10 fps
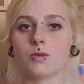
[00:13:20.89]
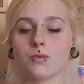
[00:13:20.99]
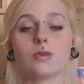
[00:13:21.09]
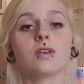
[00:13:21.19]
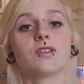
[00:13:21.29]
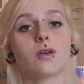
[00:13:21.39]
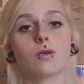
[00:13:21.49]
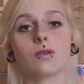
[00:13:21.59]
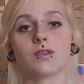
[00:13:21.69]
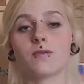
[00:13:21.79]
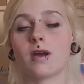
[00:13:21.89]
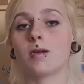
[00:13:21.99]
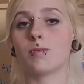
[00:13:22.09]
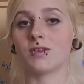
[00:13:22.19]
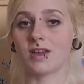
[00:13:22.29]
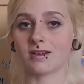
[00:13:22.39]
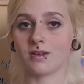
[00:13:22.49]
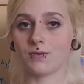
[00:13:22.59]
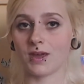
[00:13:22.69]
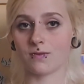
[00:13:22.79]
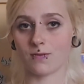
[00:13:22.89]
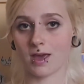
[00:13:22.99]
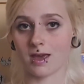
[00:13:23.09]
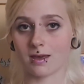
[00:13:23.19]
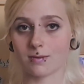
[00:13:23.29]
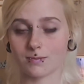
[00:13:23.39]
Rulers are also very protective and fair,